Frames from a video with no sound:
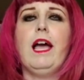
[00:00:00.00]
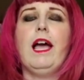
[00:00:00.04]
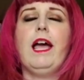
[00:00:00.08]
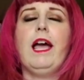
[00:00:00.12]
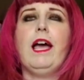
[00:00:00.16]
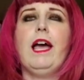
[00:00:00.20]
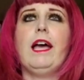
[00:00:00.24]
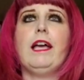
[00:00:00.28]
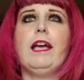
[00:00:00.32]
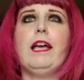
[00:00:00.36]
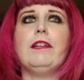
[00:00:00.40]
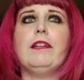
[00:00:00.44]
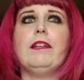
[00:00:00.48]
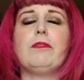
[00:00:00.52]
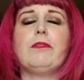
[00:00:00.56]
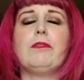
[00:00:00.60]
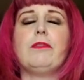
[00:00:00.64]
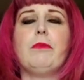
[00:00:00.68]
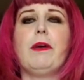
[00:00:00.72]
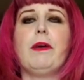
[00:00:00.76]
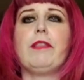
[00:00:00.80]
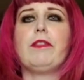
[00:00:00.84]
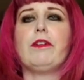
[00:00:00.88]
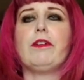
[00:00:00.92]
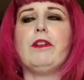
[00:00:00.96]
And
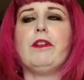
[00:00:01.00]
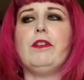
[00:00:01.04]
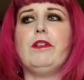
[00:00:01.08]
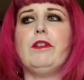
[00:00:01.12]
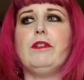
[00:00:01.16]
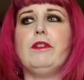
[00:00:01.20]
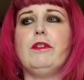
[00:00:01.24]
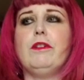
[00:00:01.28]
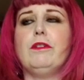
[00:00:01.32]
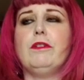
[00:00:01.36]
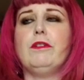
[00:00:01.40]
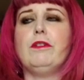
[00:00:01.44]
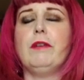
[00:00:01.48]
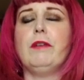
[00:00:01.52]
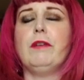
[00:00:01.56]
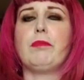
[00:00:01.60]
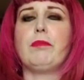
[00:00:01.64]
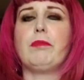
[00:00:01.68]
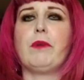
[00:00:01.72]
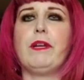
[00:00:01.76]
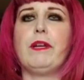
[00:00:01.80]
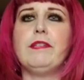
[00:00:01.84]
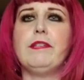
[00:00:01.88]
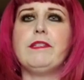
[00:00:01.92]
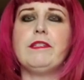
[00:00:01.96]
whether you
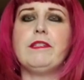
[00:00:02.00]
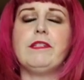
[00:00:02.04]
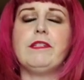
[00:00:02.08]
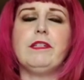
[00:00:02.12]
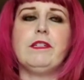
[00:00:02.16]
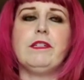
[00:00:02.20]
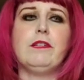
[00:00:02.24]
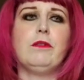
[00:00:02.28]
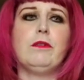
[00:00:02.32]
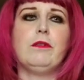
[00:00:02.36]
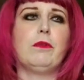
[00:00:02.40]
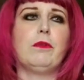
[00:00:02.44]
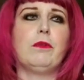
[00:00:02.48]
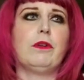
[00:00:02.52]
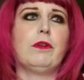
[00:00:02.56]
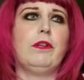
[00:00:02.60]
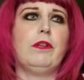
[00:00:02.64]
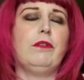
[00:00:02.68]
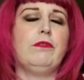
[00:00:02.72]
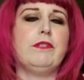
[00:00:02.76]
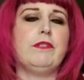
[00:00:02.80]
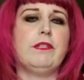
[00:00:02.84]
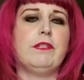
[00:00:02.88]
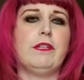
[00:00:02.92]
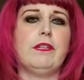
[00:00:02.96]
embraced it or
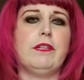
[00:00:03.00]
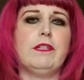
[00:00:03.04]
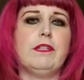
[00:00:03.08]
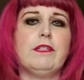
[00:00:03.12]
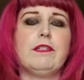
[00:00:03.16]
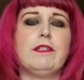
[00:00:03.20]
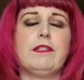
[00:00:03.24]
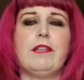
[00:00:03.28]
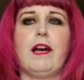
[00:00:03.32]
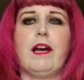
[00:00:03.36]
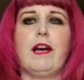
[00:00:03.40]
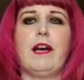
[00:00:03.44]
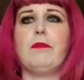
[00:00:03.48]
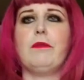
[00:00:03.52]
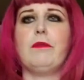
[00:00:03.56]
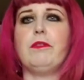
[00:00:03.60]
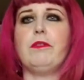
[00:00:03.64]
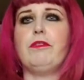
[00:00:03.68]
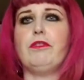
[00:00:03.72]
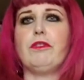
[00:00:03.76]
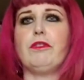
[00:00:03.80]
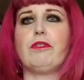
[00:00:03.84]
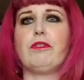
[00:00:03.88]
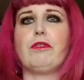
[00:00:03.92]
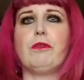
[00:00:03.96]
you didn't, that
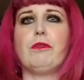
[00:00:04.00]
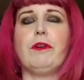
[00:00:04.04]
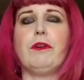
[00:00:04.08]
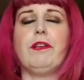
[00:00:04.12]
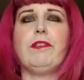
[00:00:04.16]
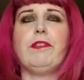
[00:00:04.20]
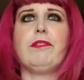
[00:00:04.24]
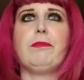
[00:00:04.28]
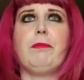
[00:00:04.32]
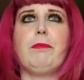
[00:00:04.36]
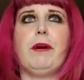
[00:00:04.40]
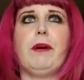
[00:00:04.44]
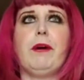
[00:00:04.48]
was your choice.